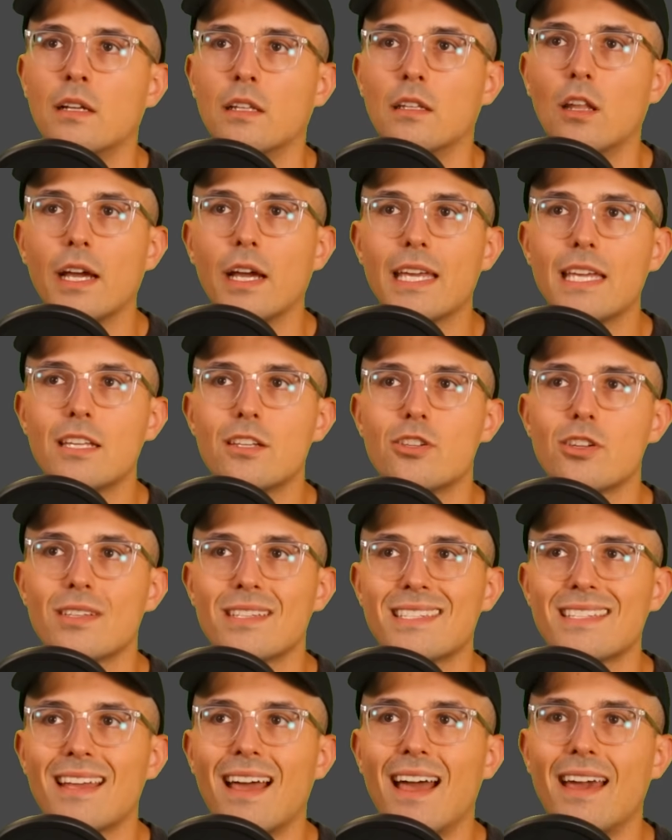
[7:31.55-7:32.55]
Luggage,
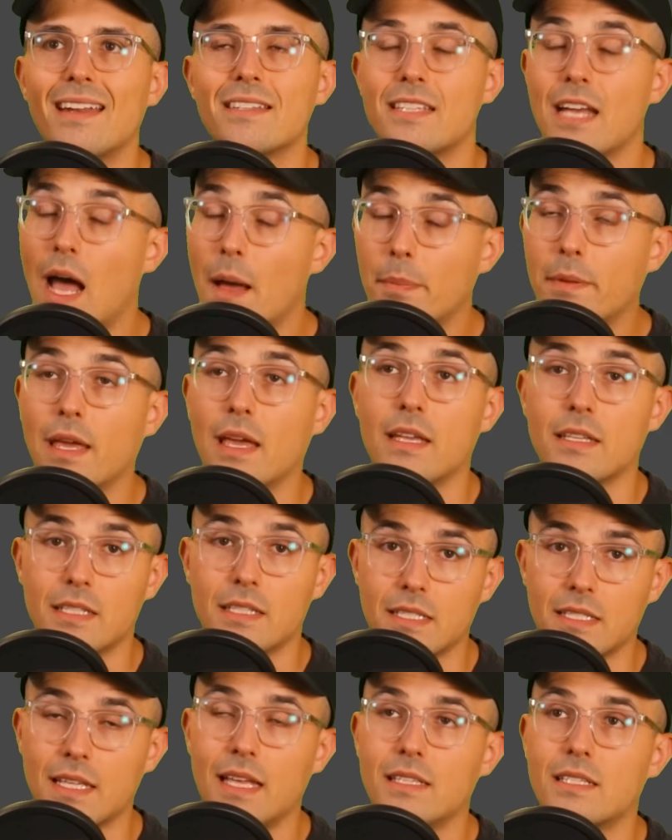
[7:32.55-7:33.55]
side and top
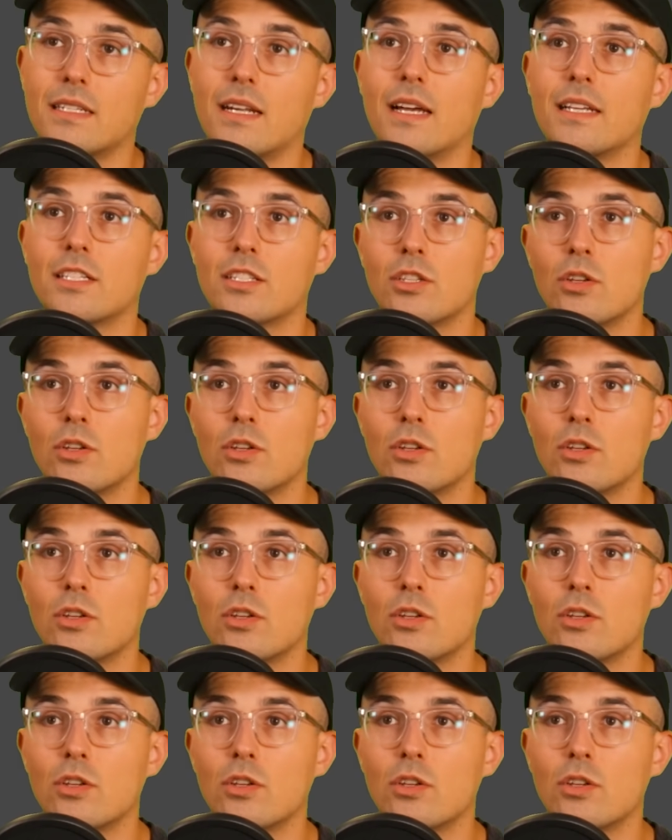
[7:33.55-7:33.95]
cases, that's nice.